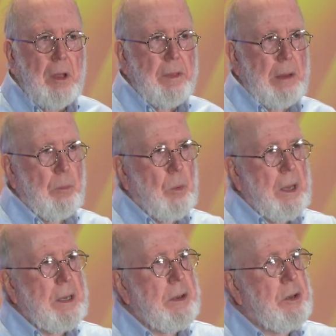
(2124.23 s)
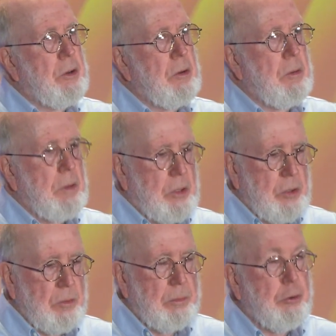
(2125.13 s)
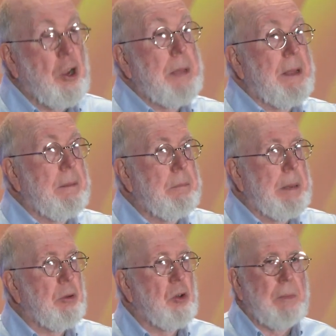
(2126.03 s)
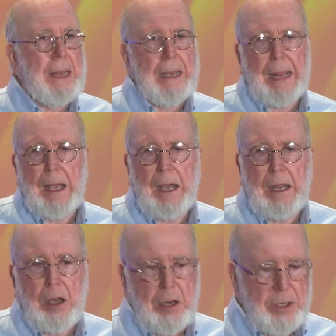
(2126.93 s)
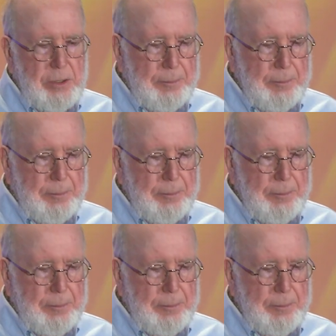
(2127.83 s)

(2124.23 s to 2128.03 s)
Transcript: They wanted to, to prohibit people who made AI art.